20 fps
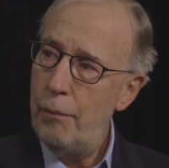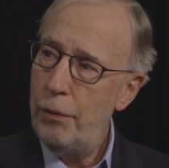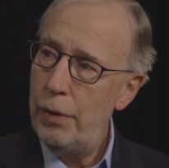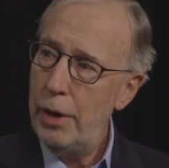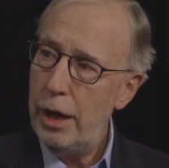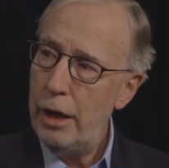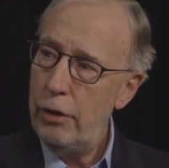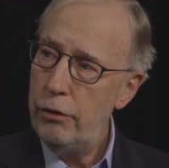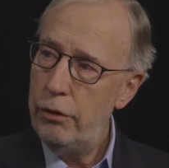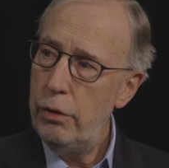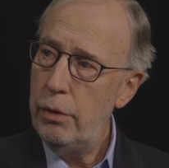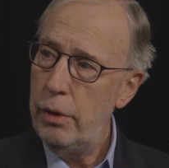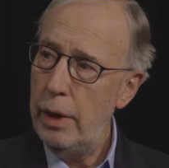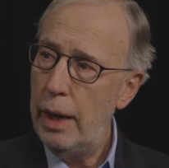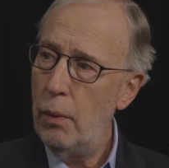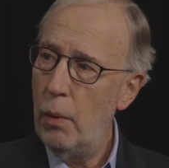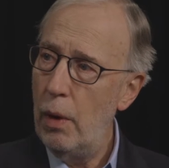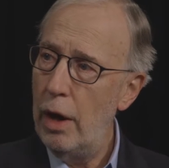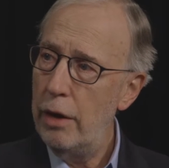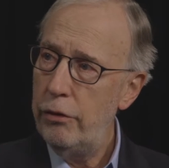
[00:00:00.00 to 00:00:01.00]
is do they
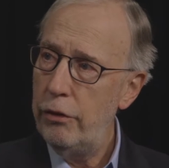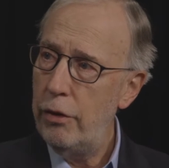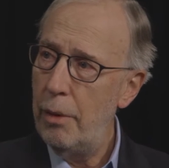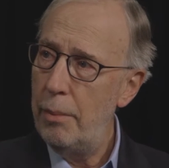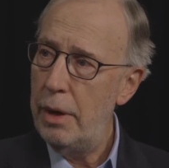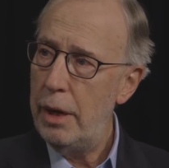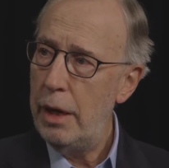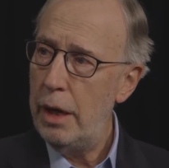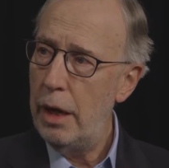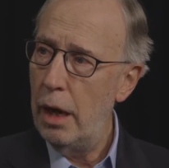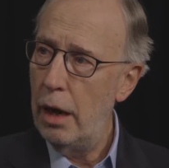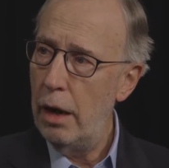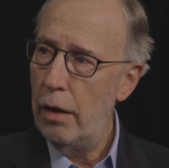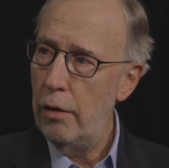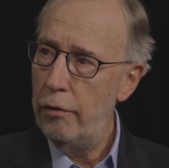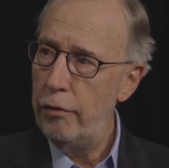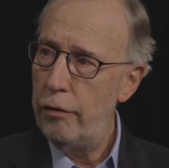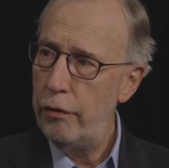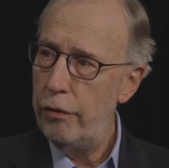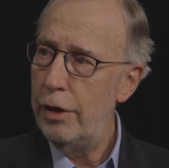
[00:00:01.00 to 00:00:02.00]
want somebody
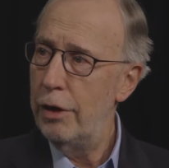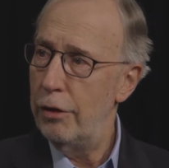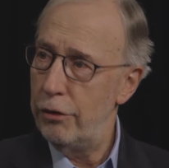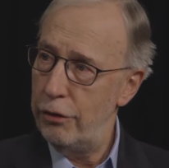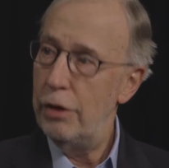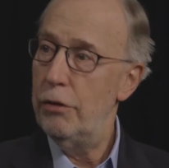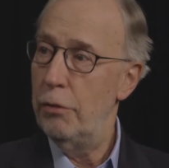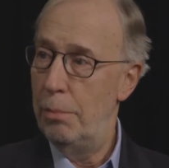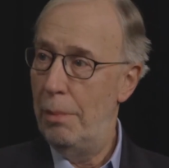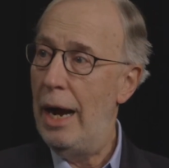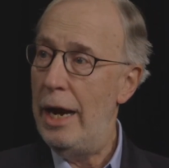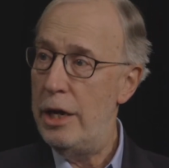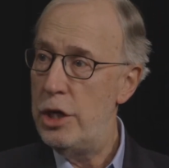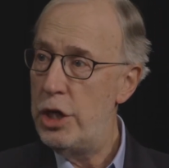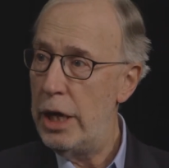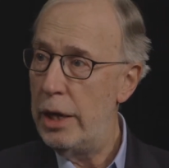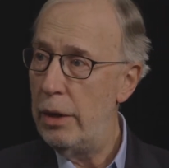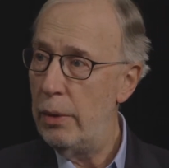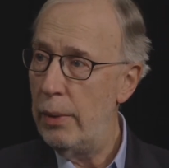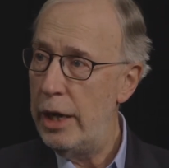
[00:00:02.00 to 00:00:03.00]
of, in a sense, my
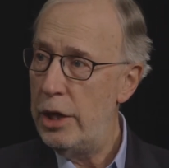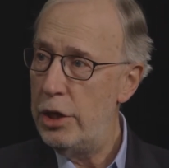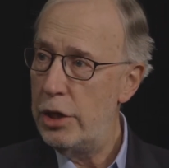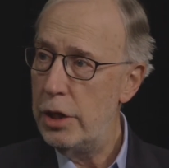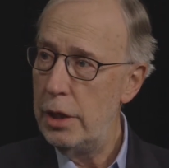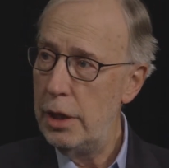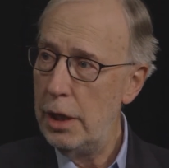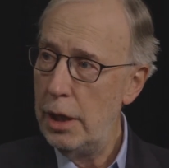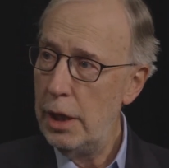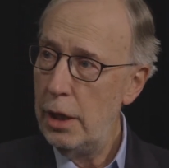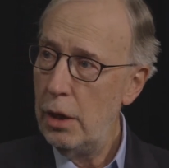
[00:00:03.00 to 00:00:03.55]
generation,